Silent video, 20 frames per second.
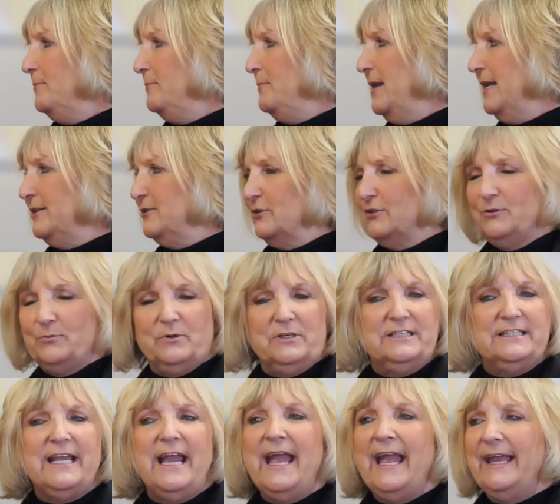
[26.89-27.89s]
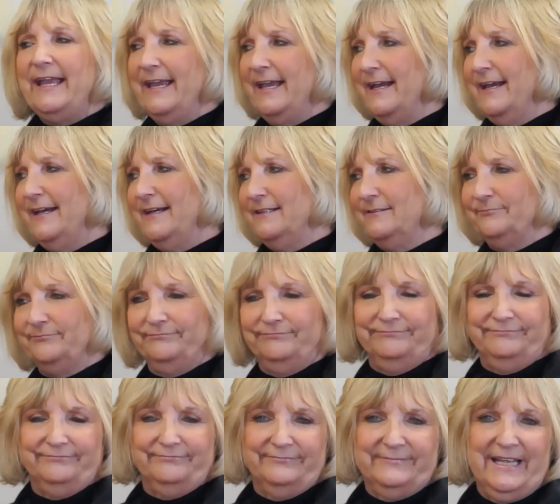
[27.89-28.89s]
pictures were taken.
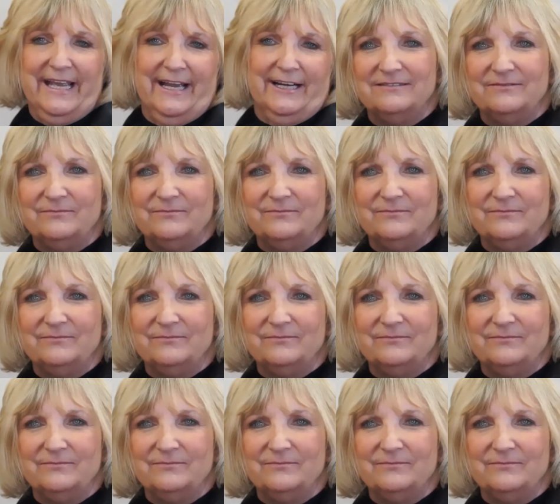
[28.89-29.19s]
Yeah.